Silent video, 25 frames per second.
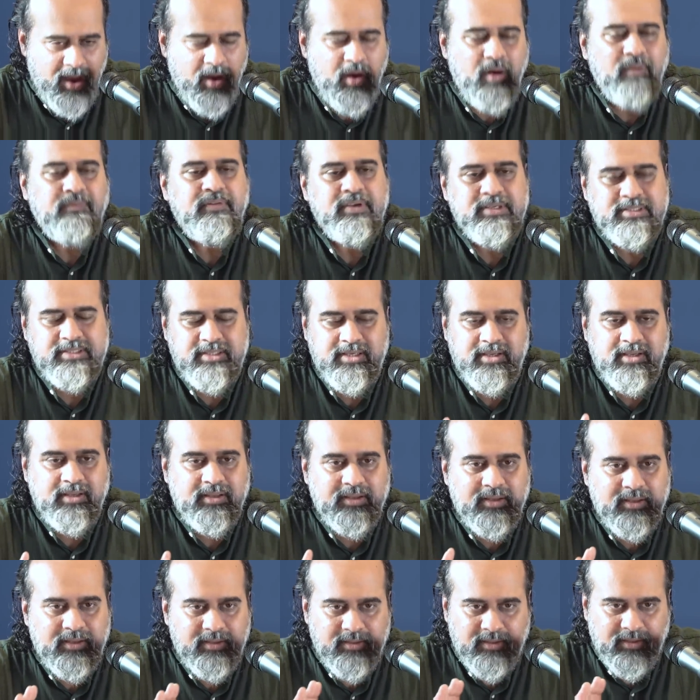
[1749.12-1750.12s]
Obviously,
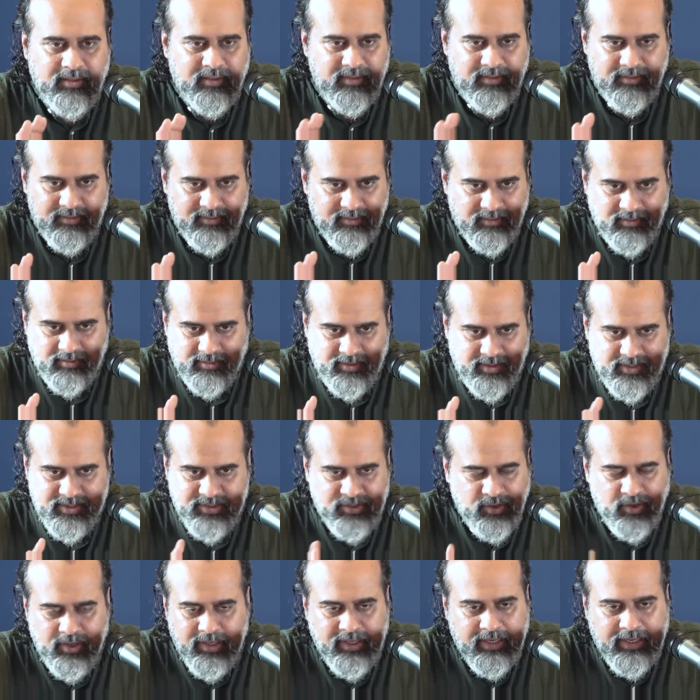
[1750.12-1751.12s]
it's
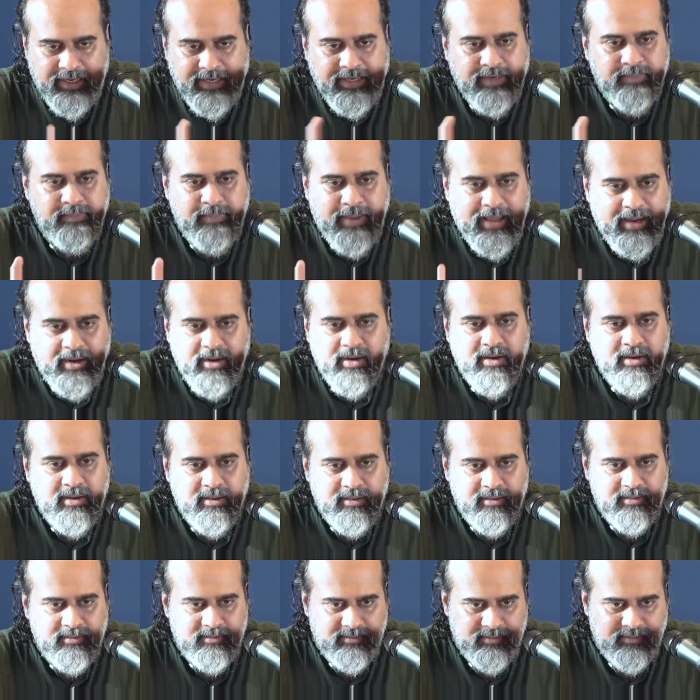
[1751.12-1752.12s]
not a clean parallel,
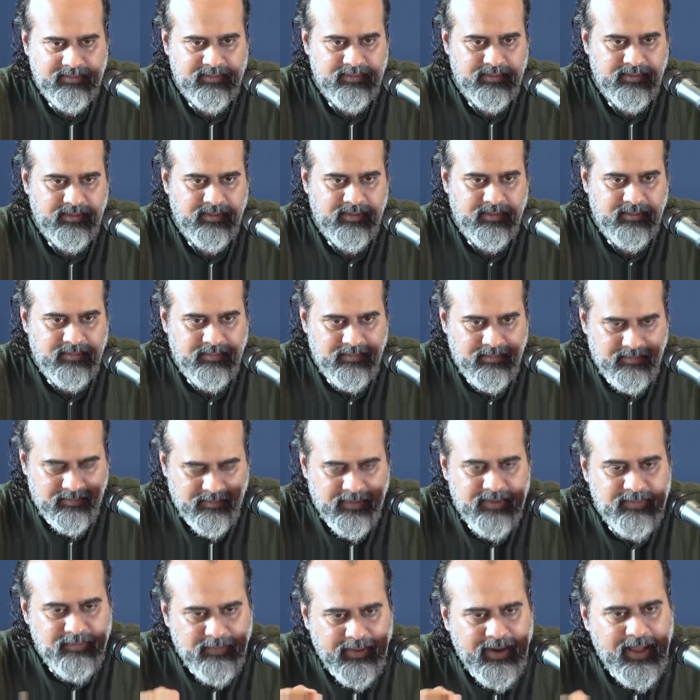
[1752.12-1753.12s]

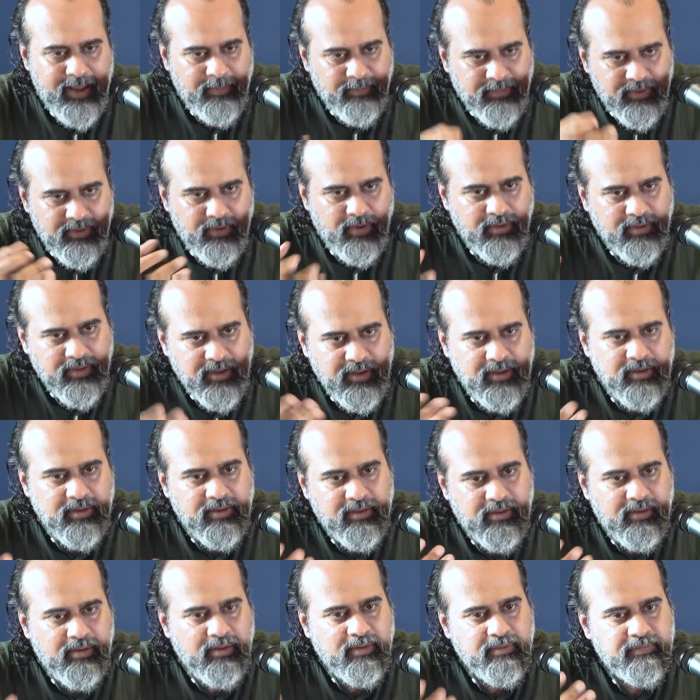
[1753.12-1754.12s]
but I'm talking
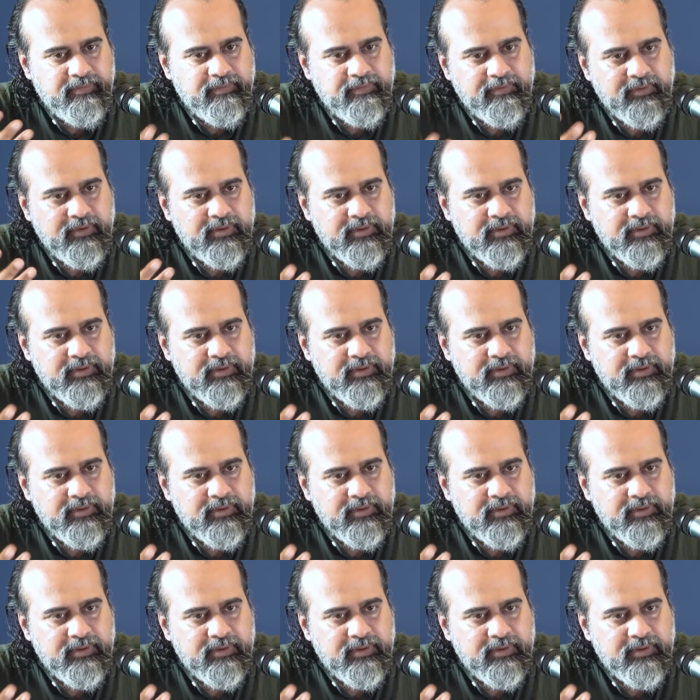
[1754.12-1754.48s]
of